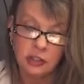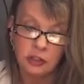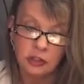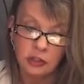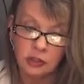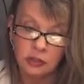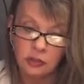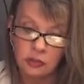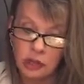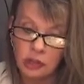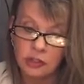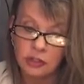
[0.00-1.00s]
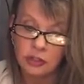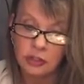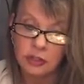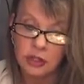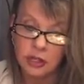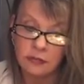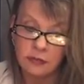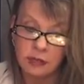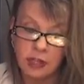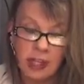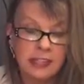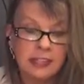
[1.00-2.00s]
Your structure of
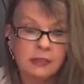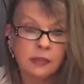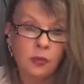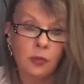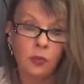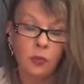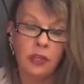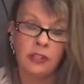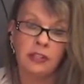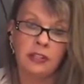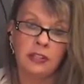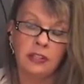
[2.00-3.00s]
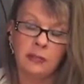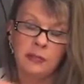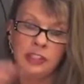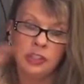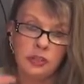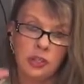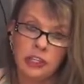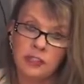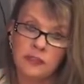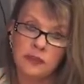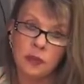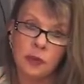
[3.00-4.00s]
life will be
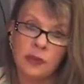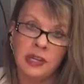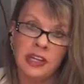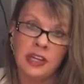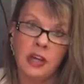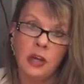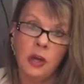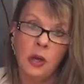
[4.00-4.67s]
transforming,